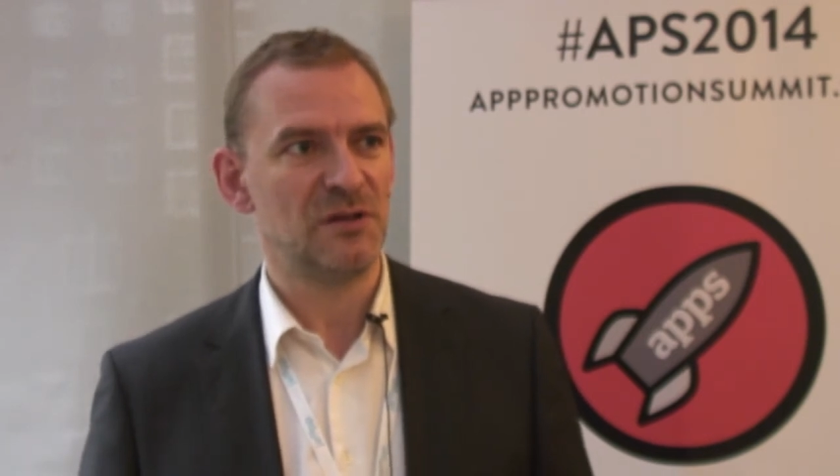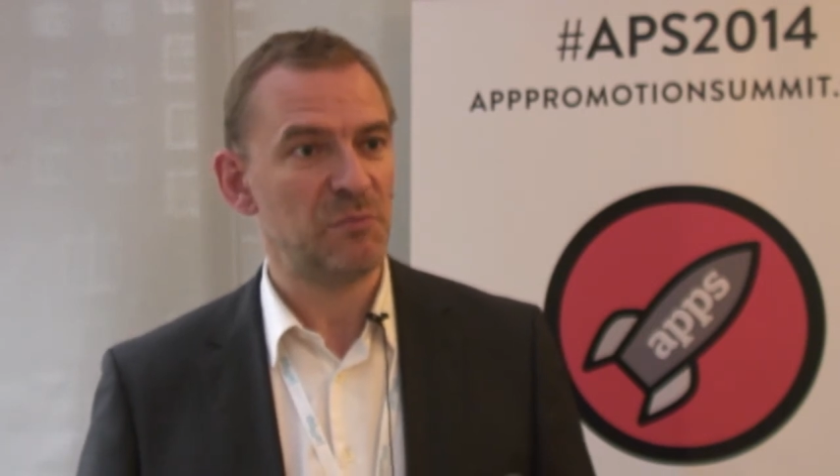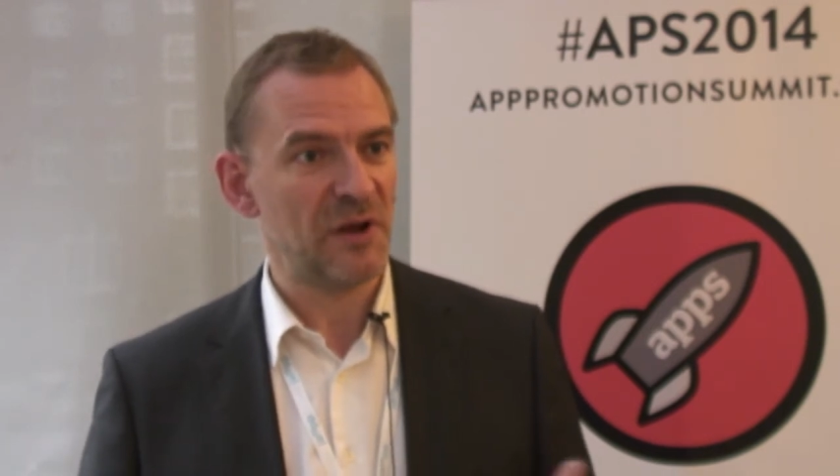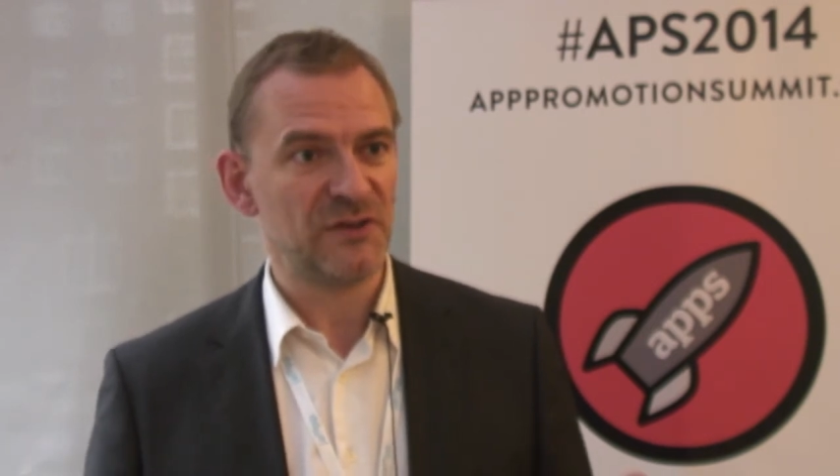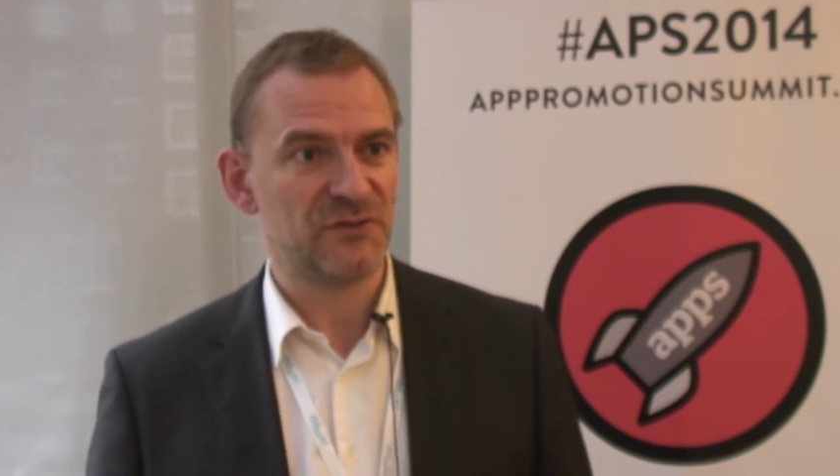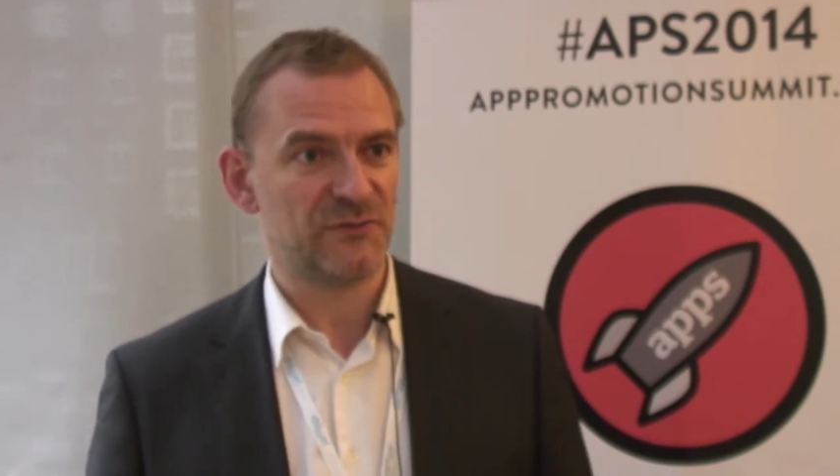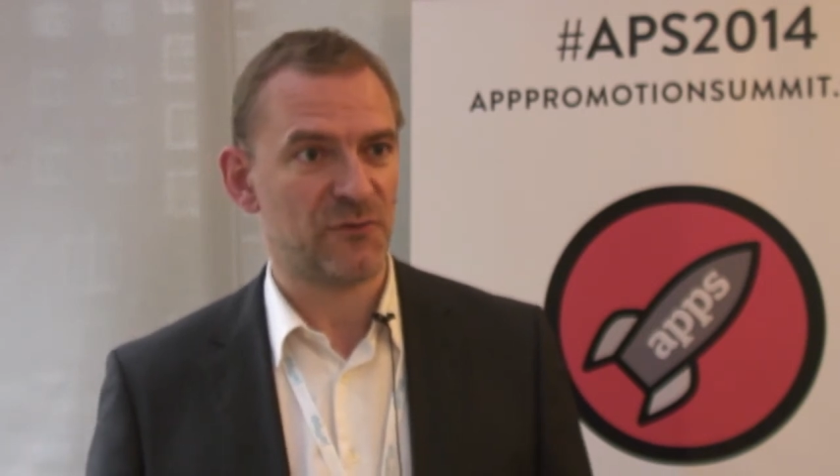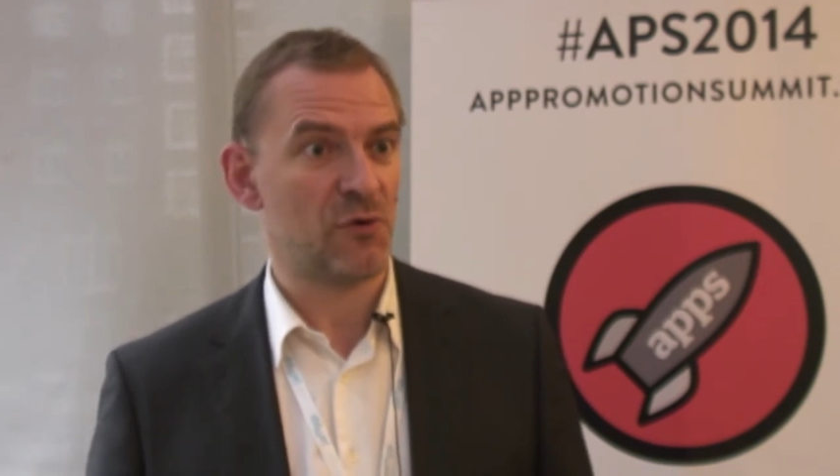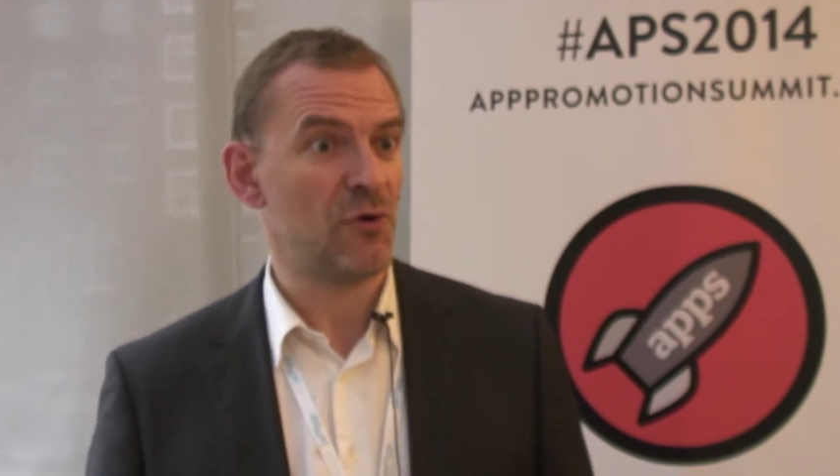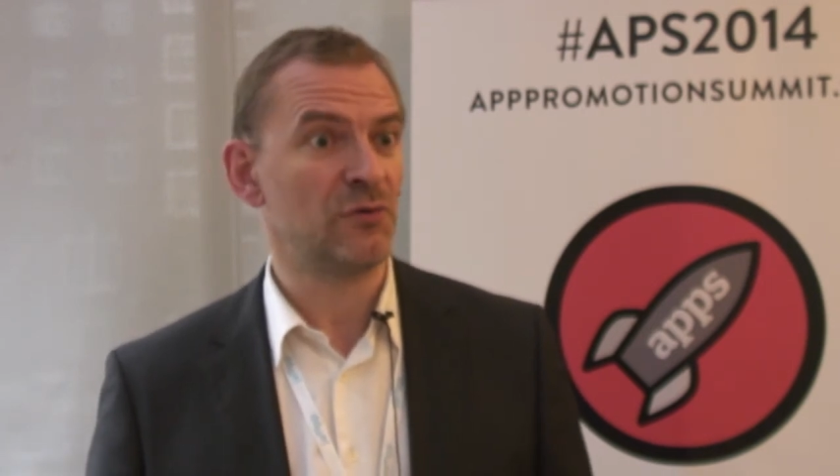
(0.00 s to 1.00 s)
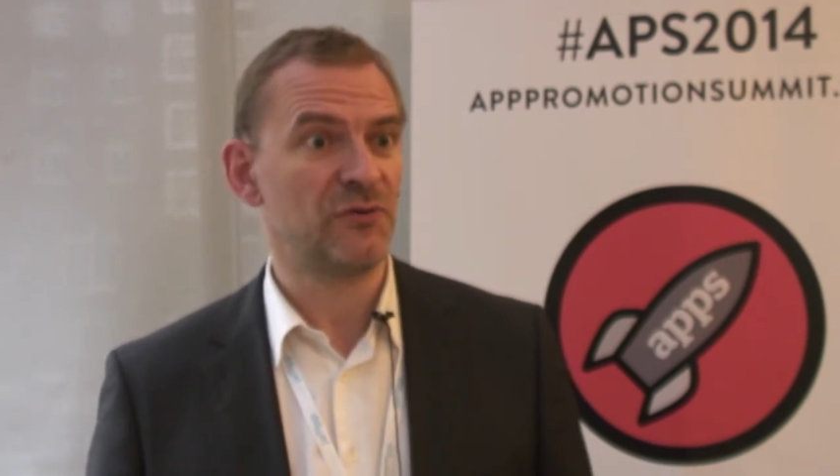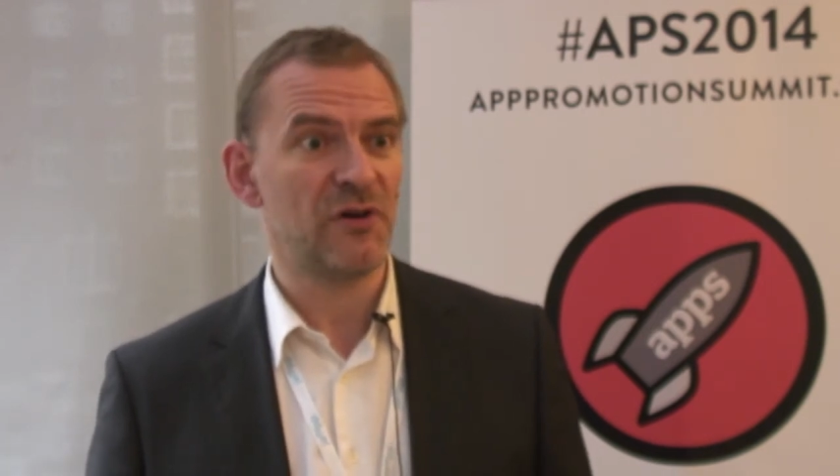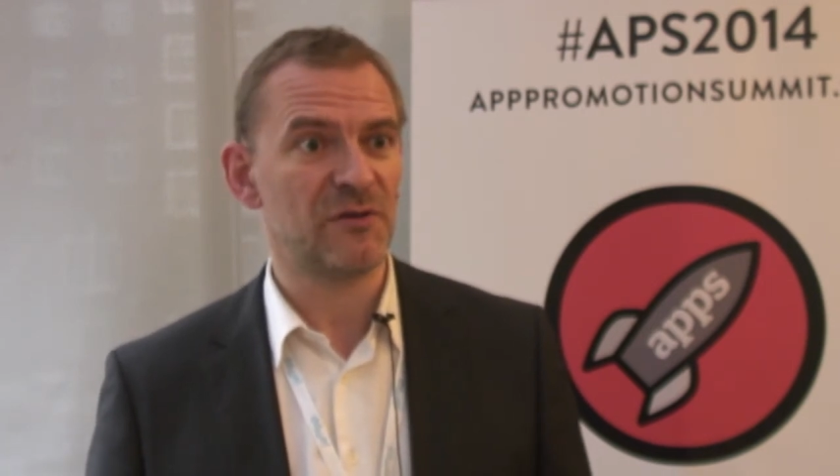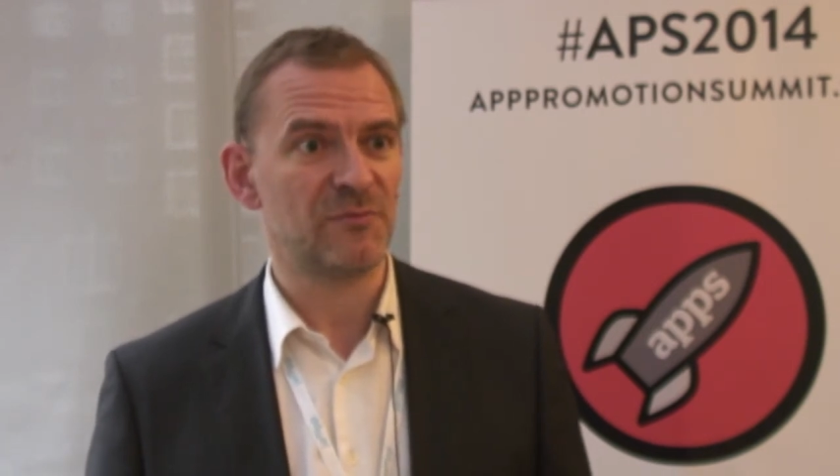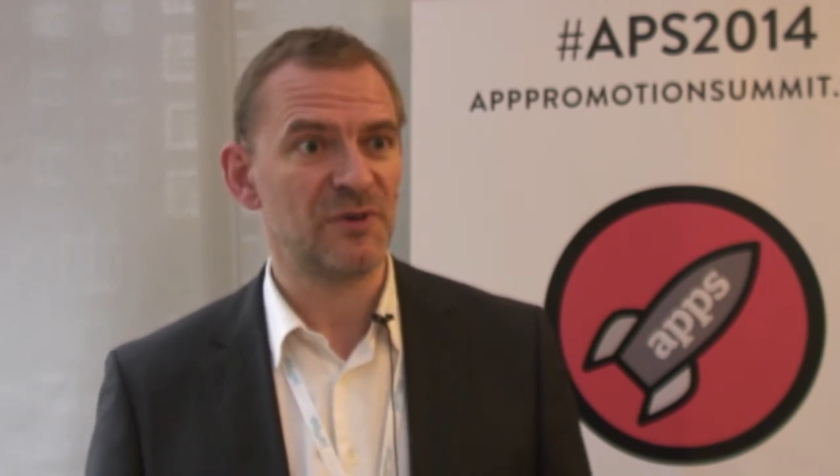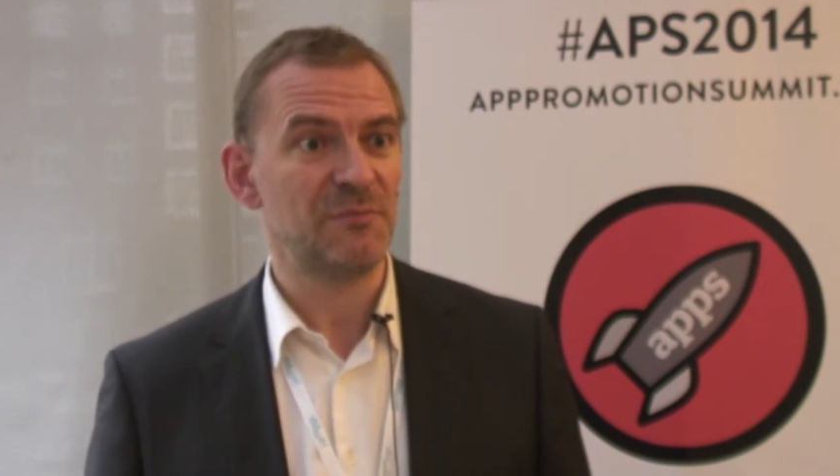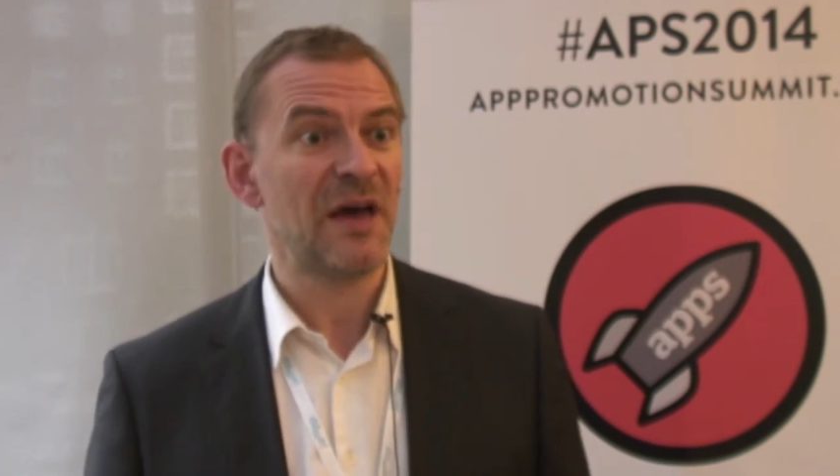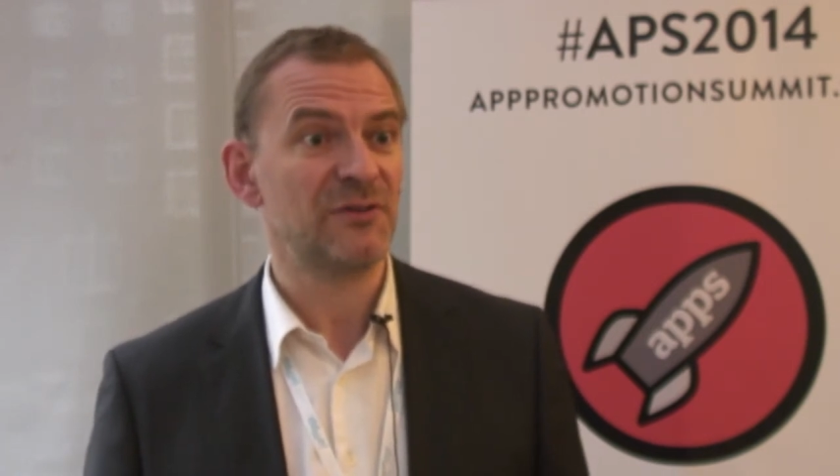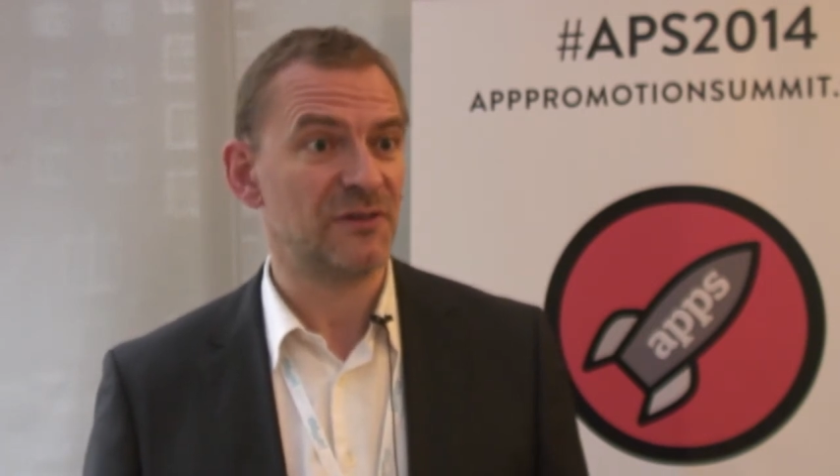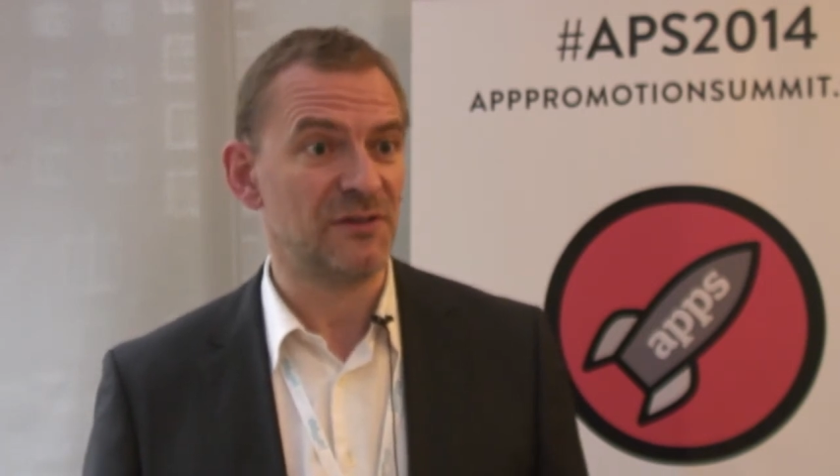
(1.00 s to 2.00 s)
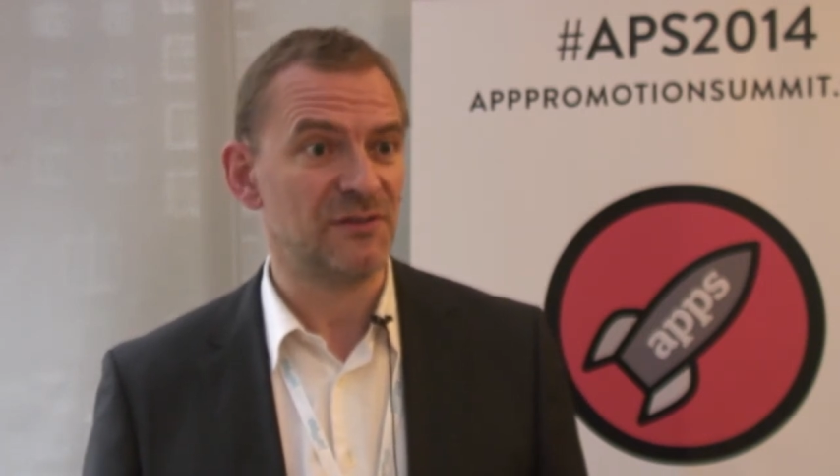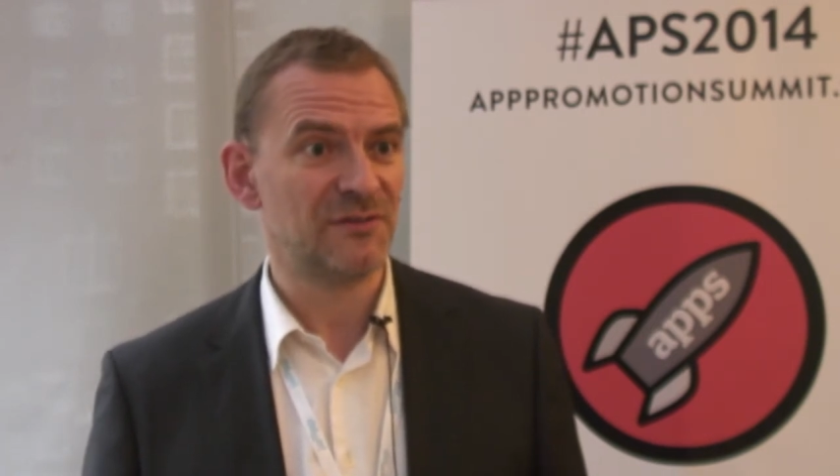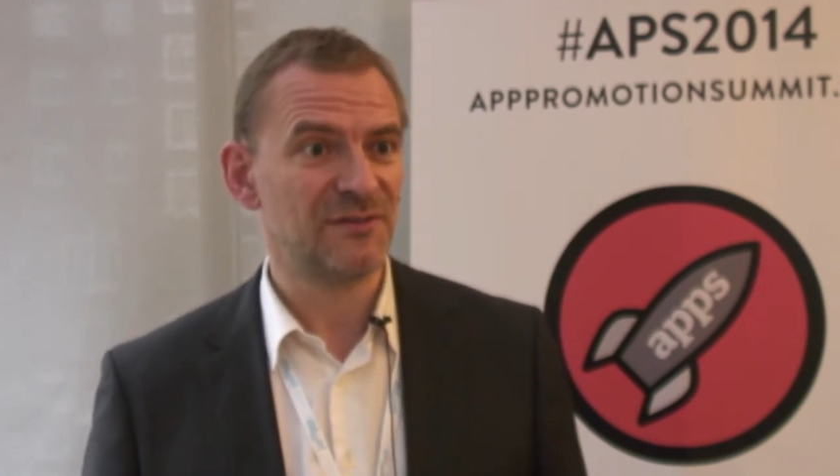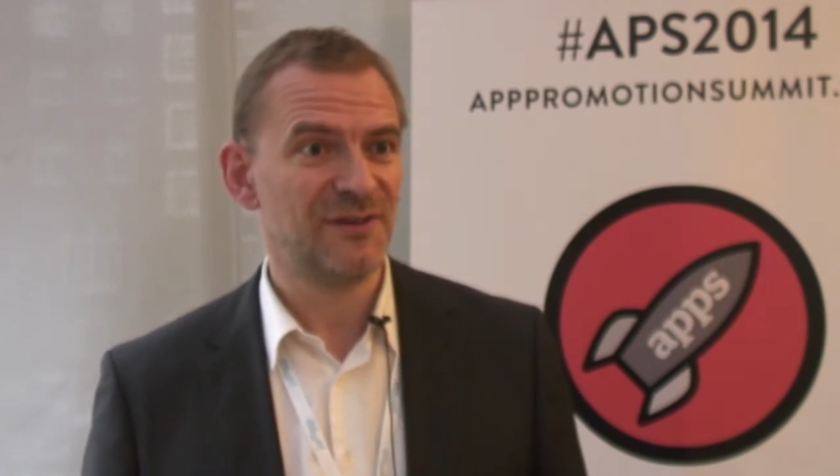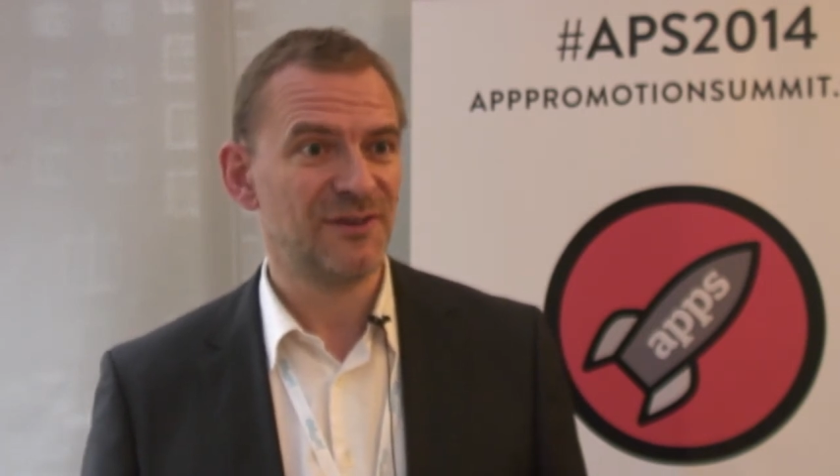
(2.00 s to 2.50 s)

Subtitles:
in place for a long time in magazines.